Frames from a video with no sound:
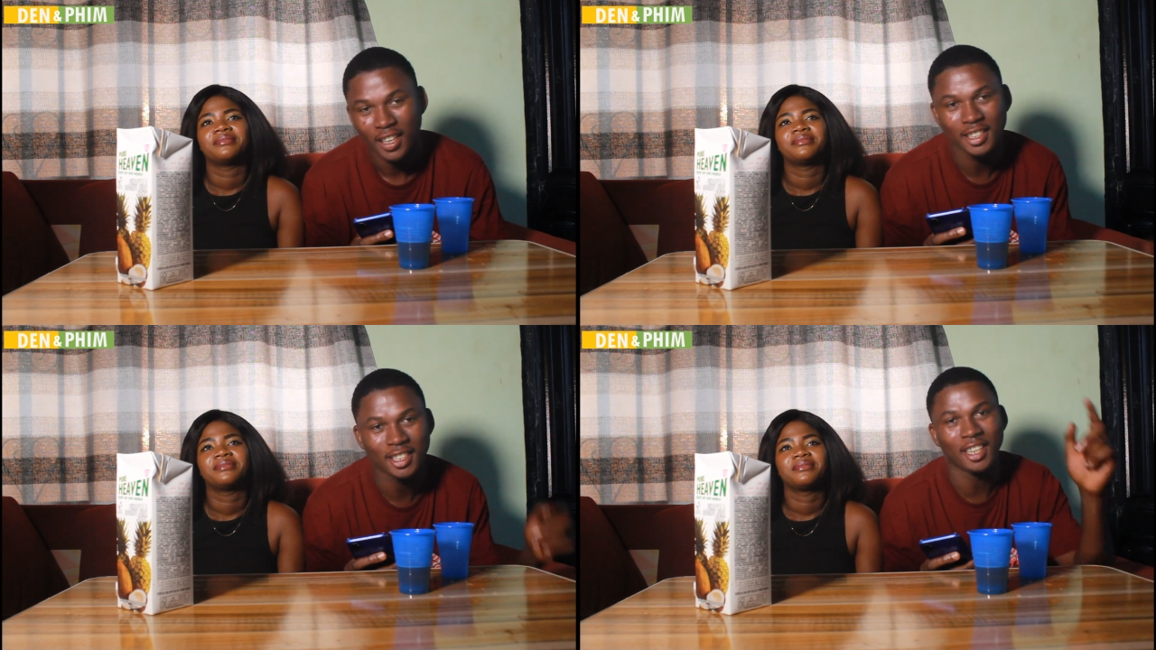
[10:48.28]

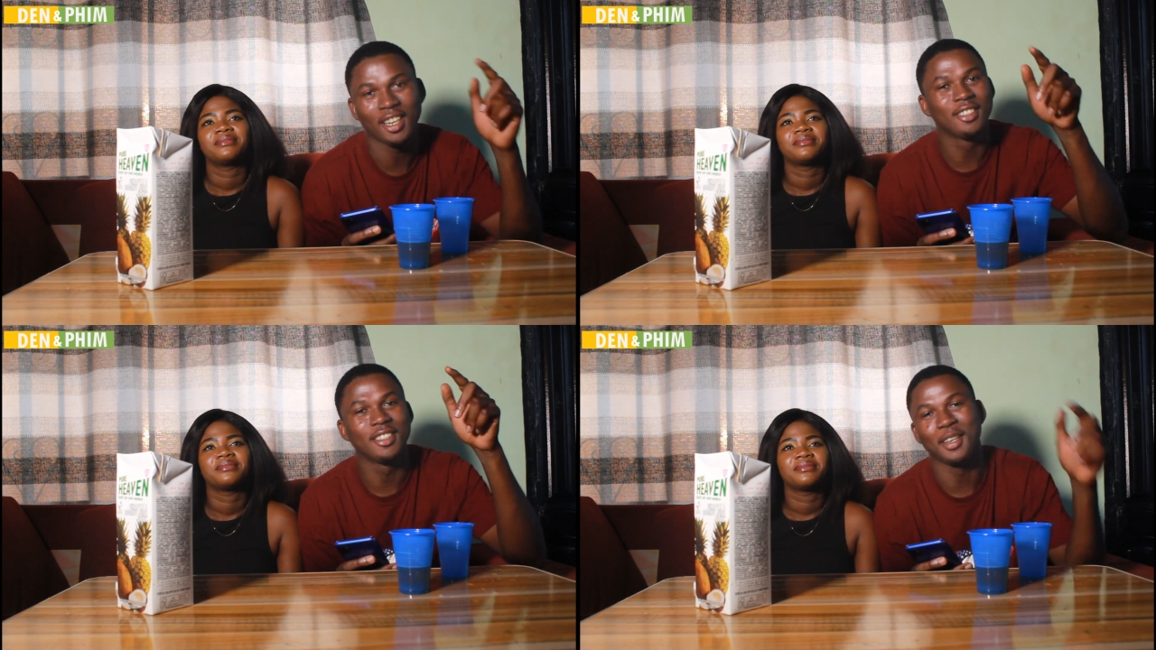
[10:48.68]
Speaker 1: Shout
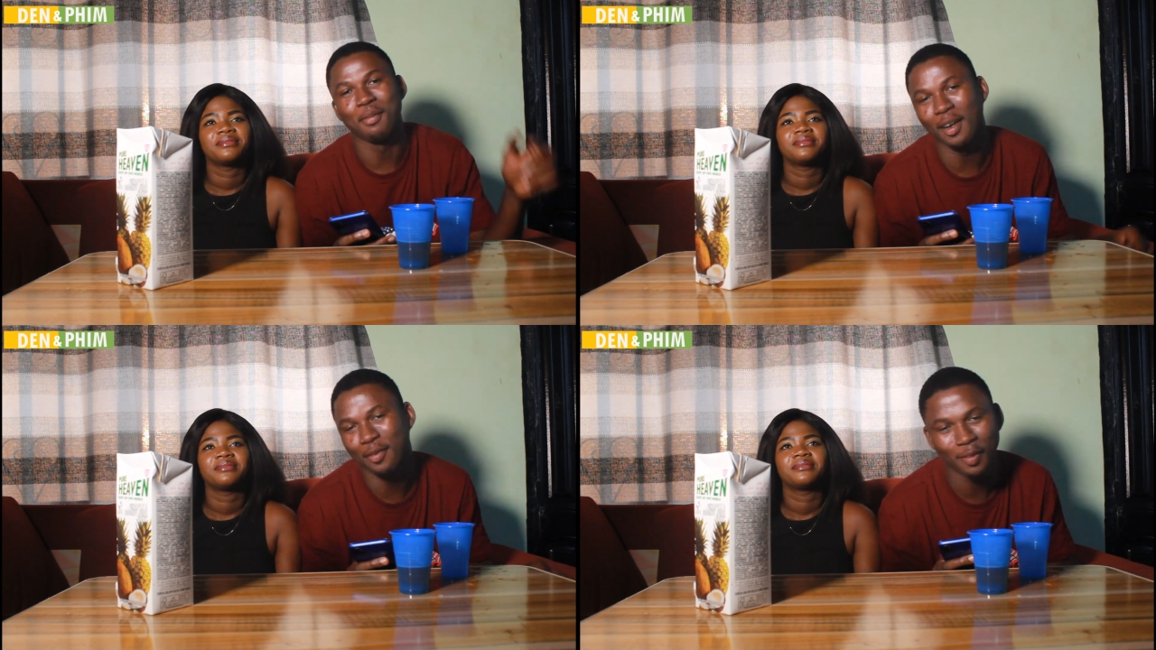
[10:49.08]
outs to the
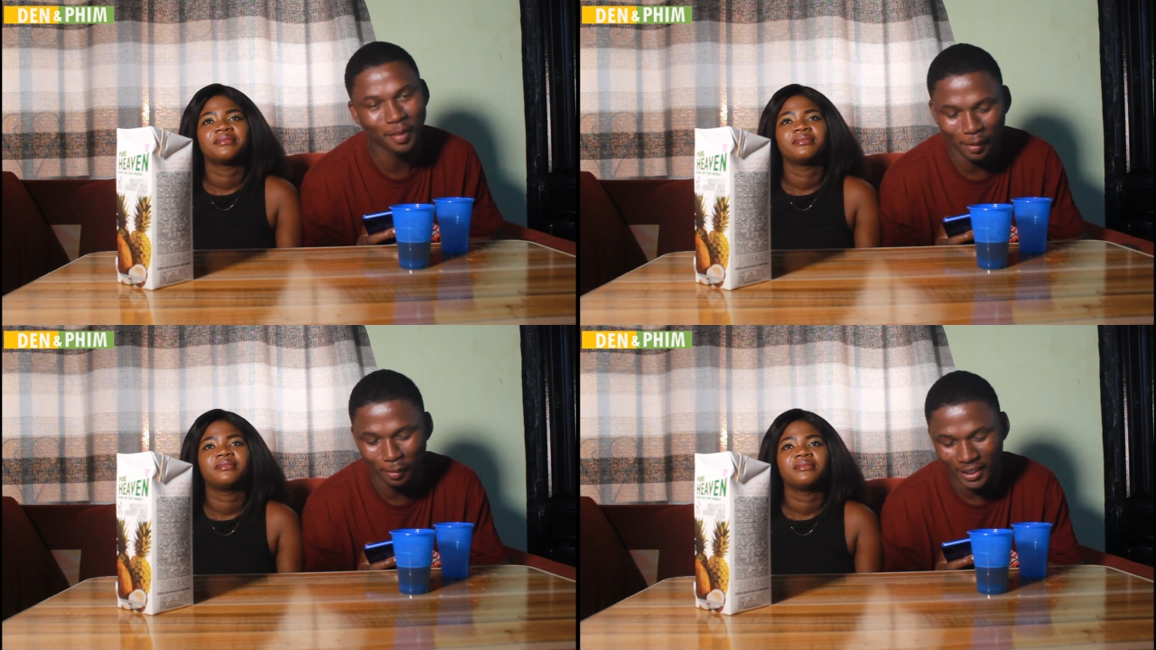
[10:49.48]
Marfo
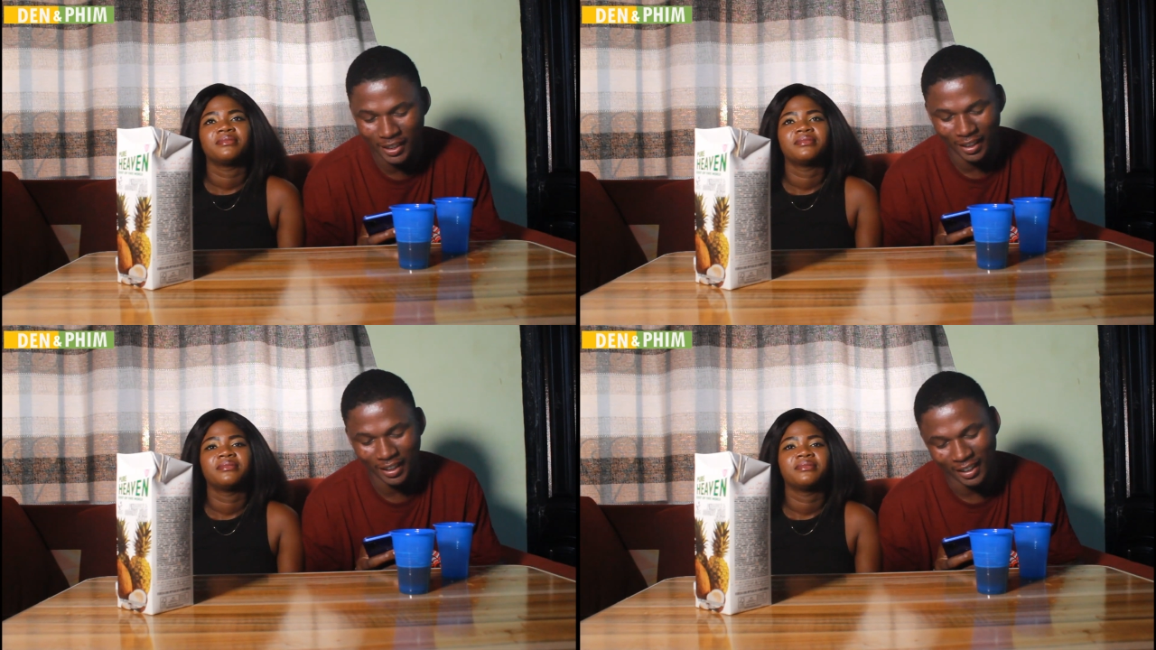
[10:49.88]

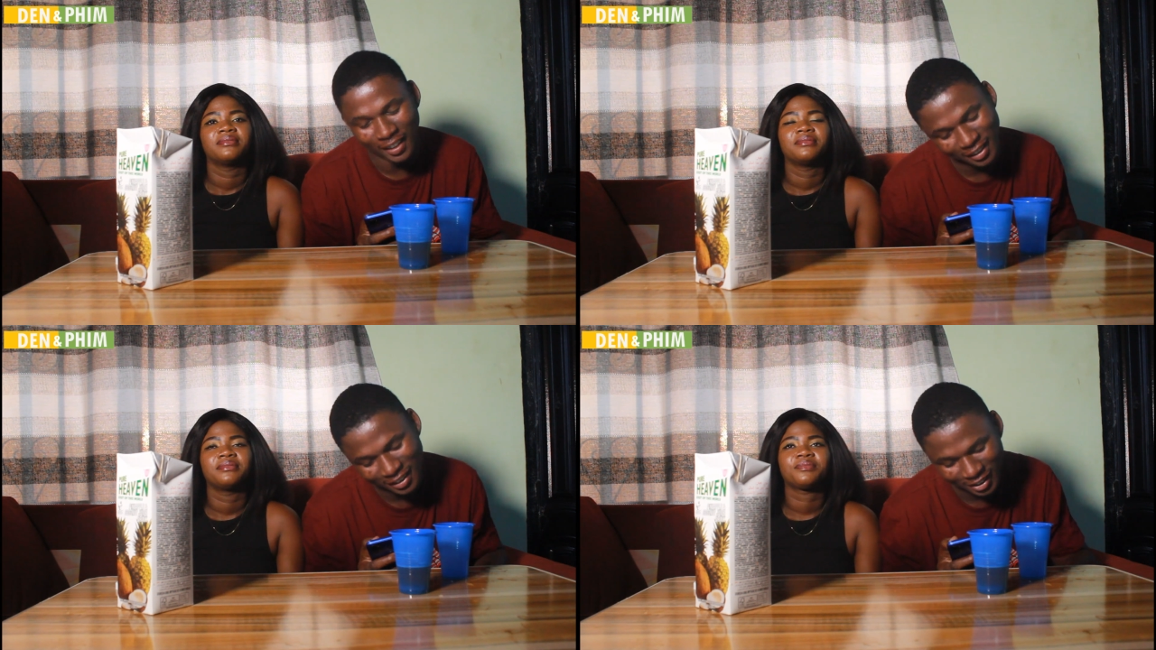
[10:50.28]
family, yeah?
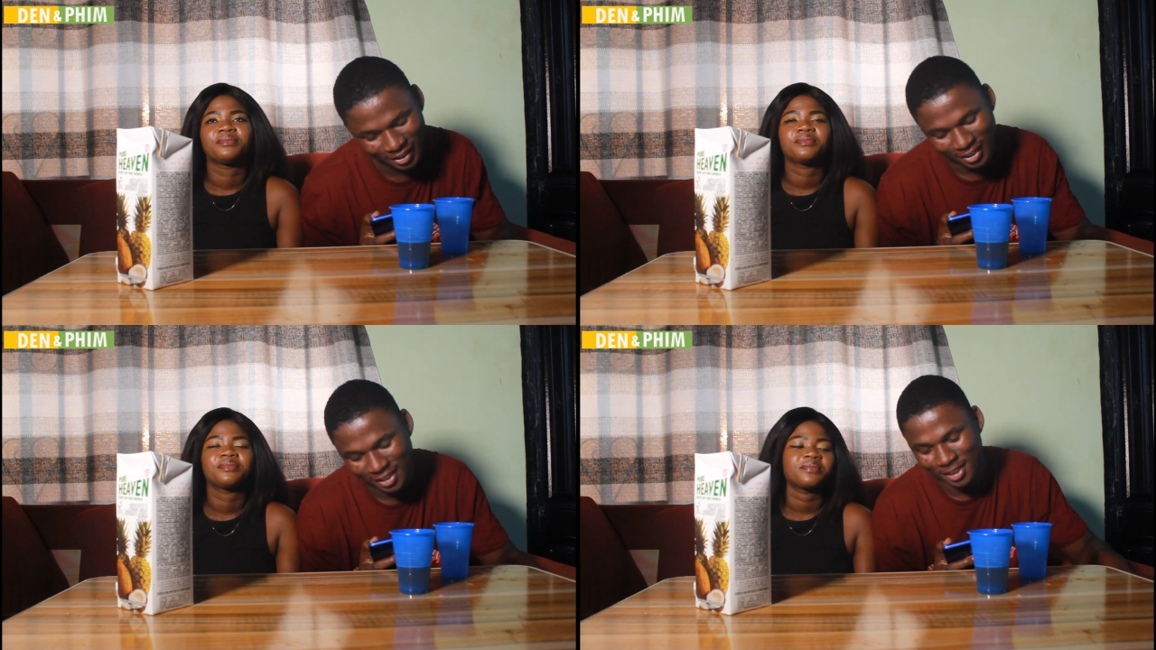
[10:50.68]

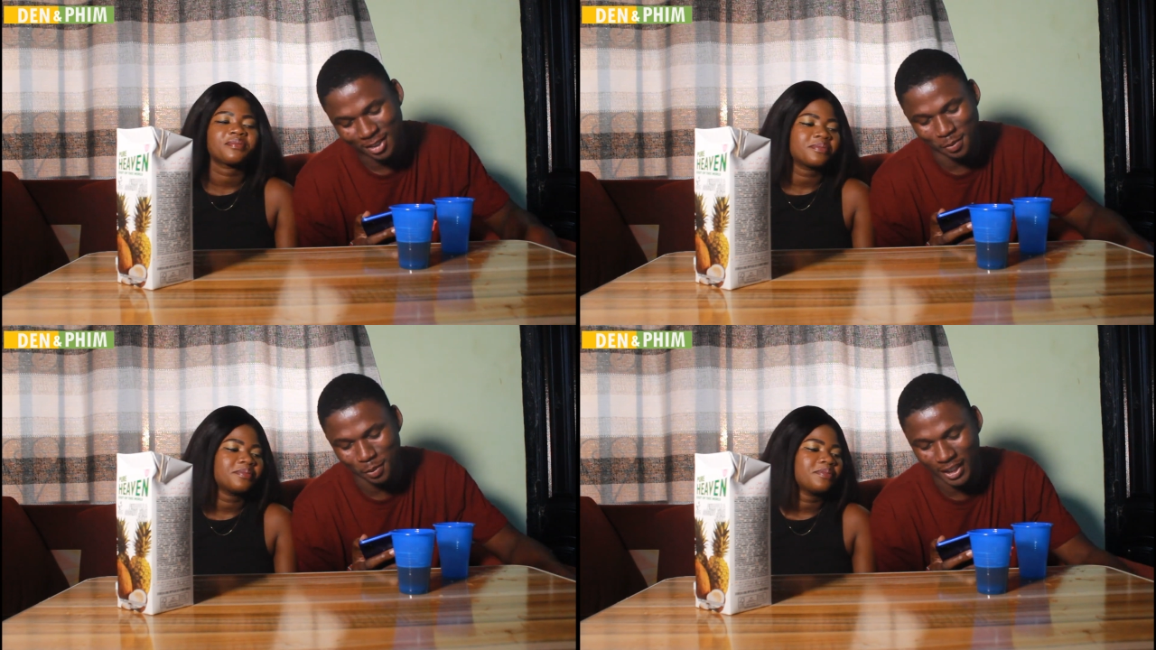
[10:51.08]

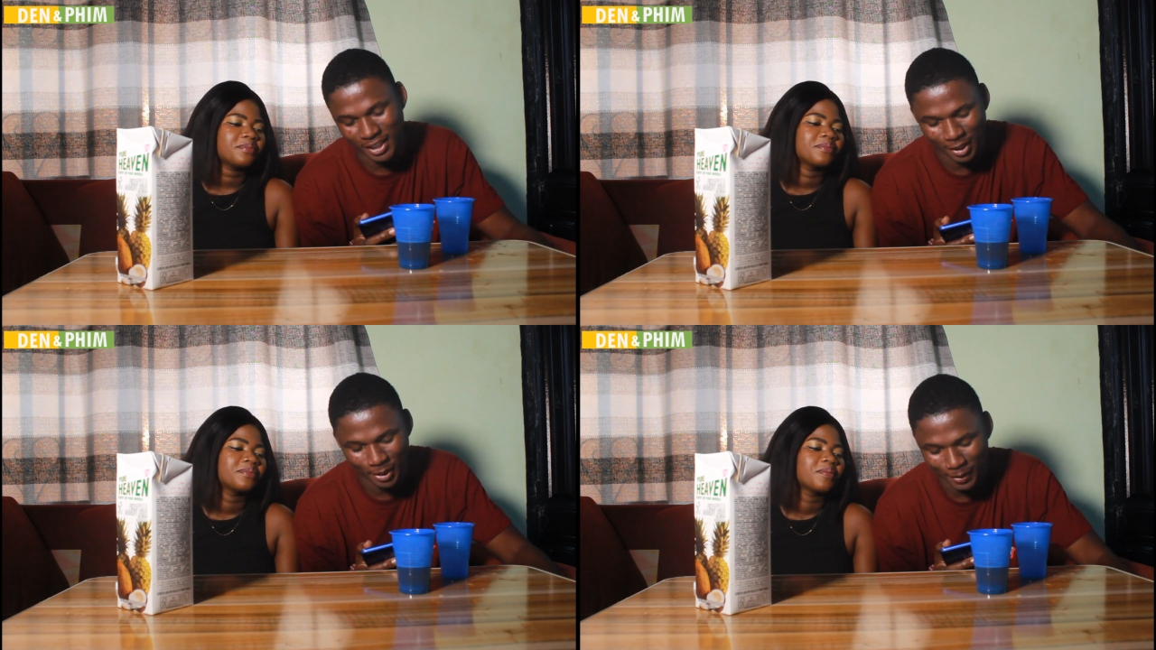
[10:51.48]
So
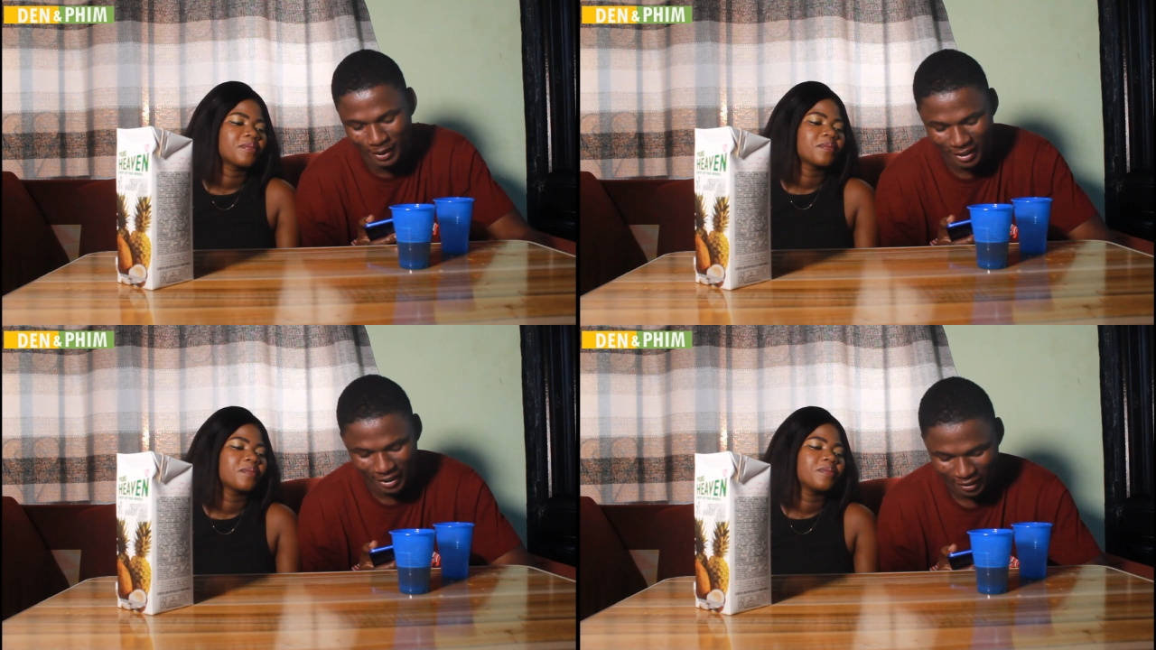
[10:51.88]
much love
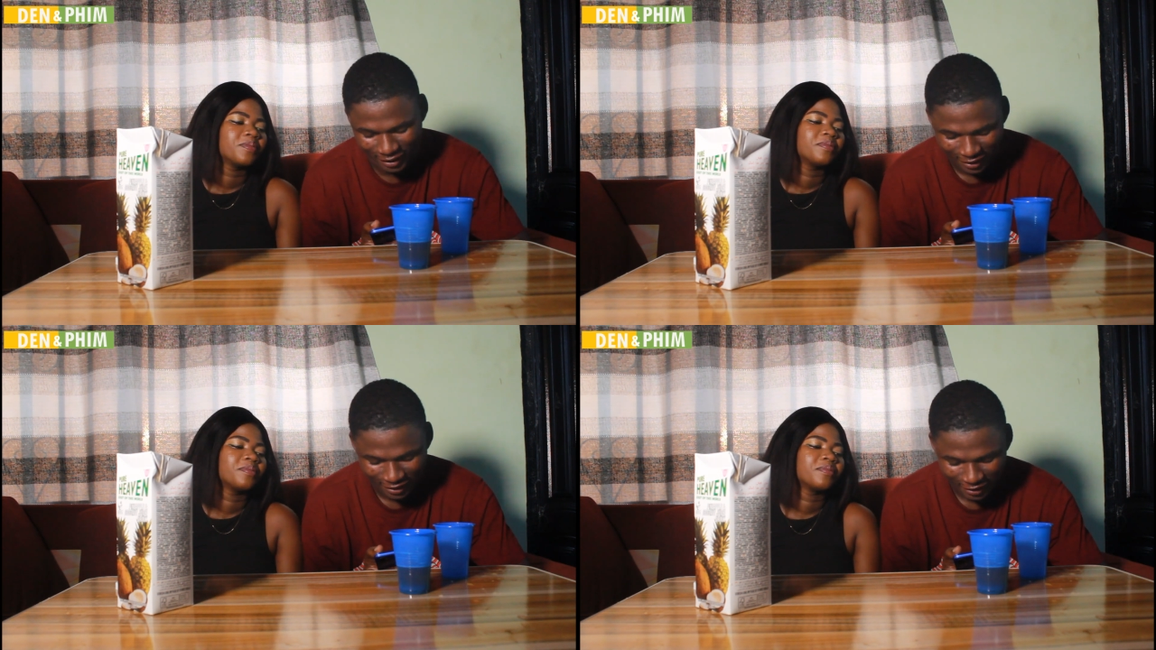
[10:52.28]
out here.